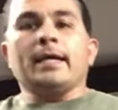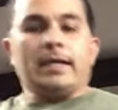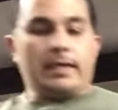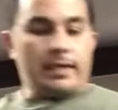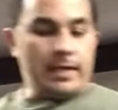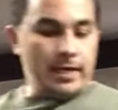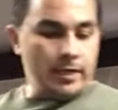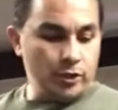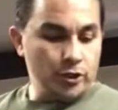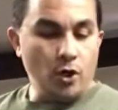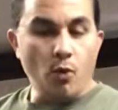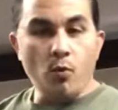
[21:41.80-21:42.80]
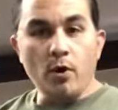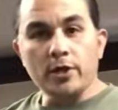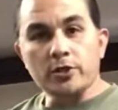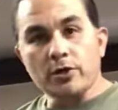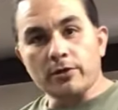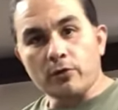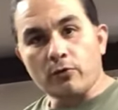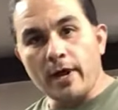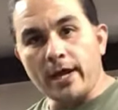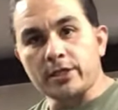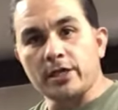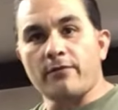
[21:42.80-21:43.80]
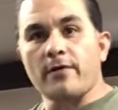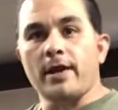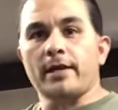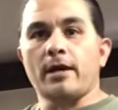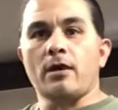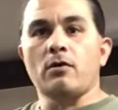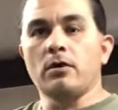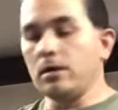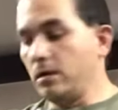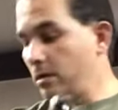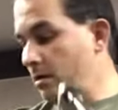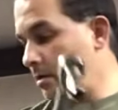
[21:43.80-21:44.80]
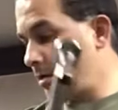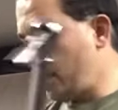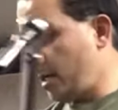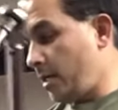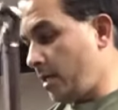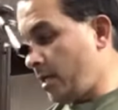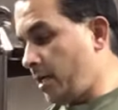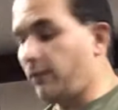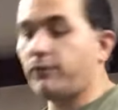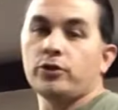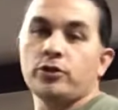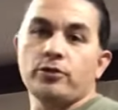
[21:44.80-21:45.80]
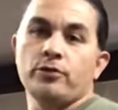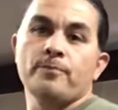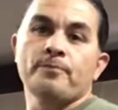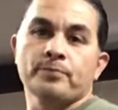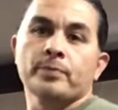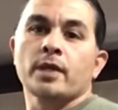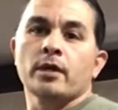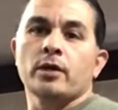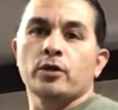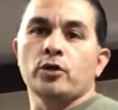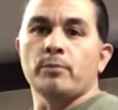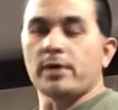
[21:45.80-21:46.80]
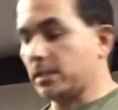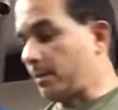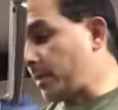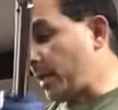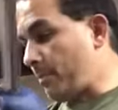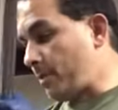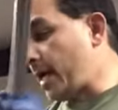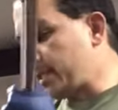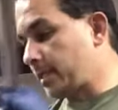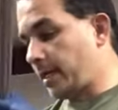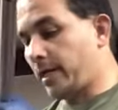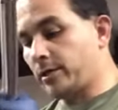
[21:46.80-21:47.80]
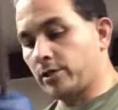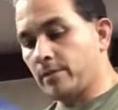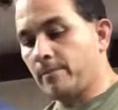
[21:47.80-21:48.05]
And again, you don't want to turn the crankshaft right now. If you do, you'll mess up that plastic gauge.